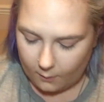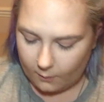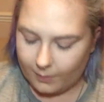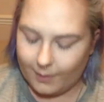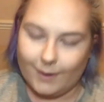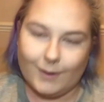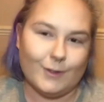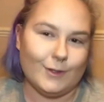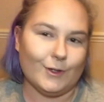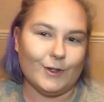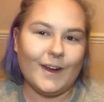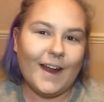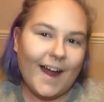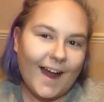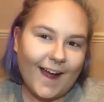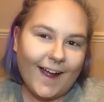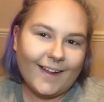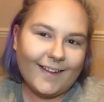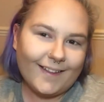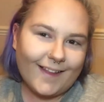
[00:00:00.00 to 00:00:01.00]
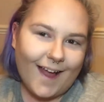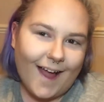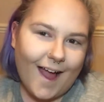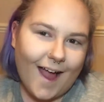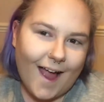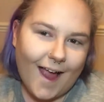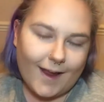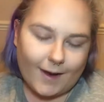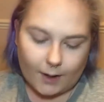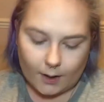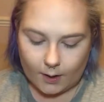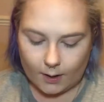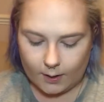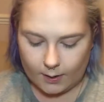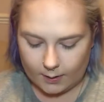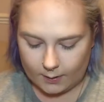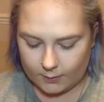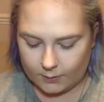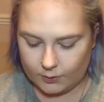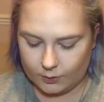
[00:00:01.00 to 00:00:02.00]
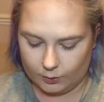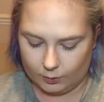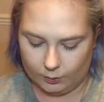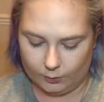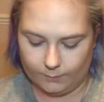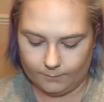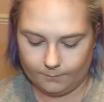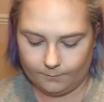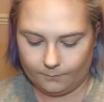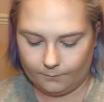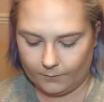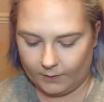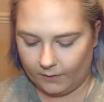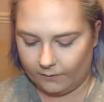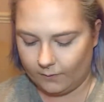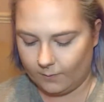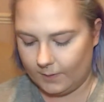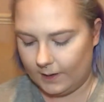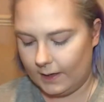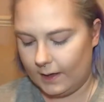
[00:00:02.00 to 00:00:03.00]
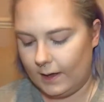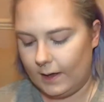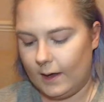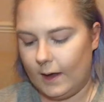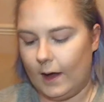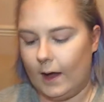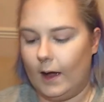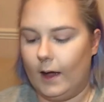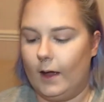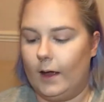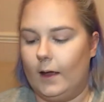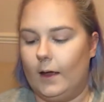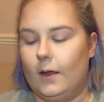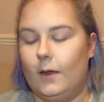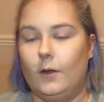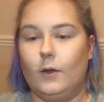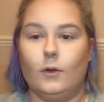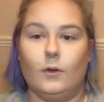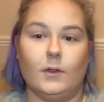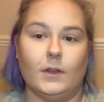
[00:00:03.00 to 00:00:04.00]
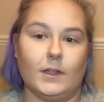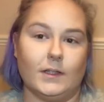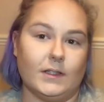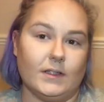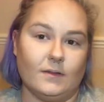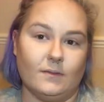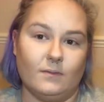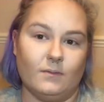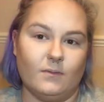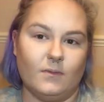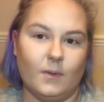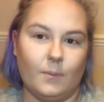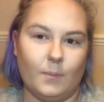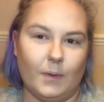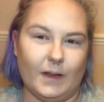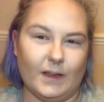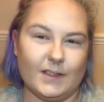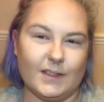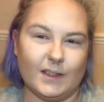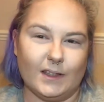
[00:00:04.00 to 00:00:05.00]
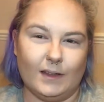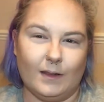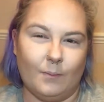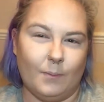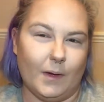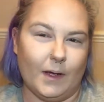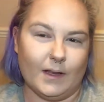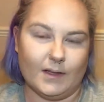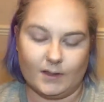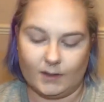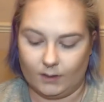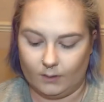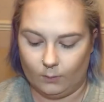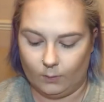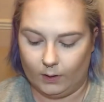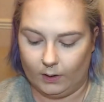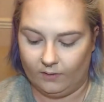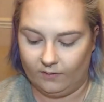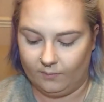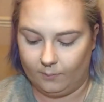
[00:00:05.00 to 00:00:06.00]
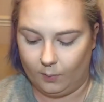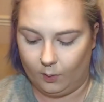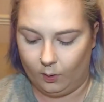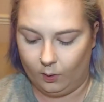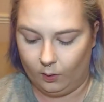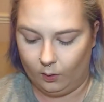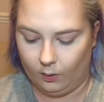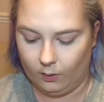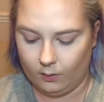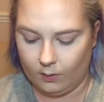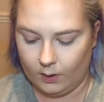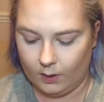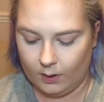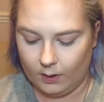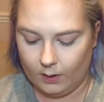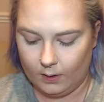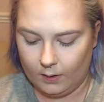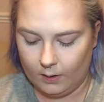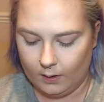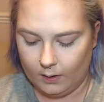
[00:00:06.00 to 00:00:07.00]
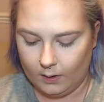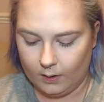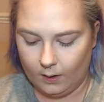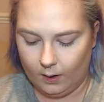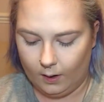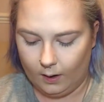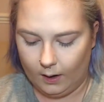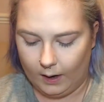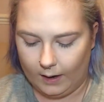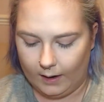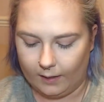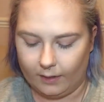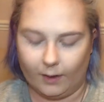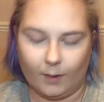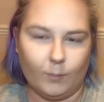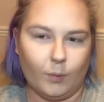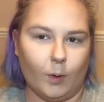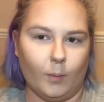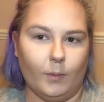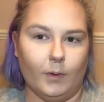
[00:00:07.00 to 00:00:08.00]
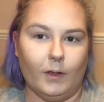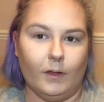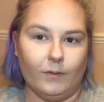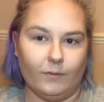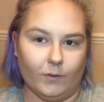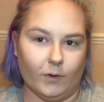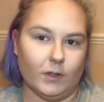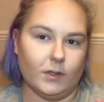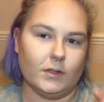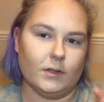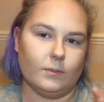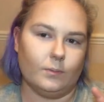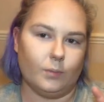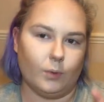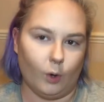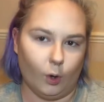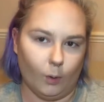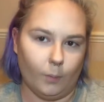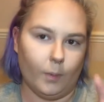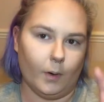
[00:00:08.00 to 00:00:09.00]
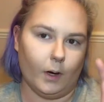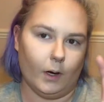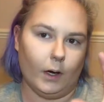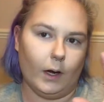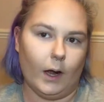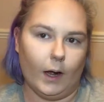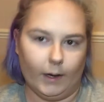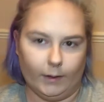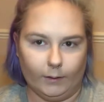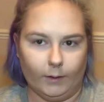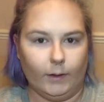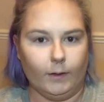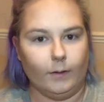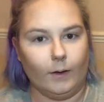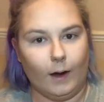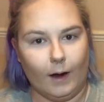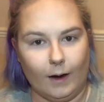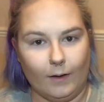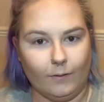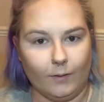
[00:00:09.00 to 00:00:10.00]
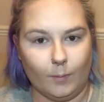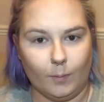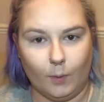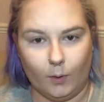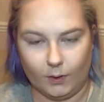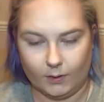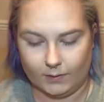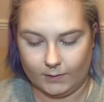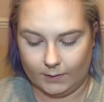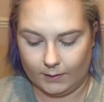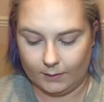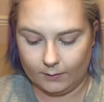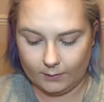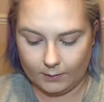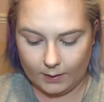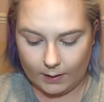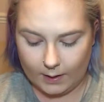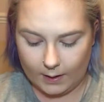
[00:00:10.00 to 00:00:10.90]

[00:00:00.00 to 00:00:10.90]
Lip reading: then doing highlight. So for me, this is basically the best kind of one I've bought, and I think probably the first proper highlight that I ever bought as well.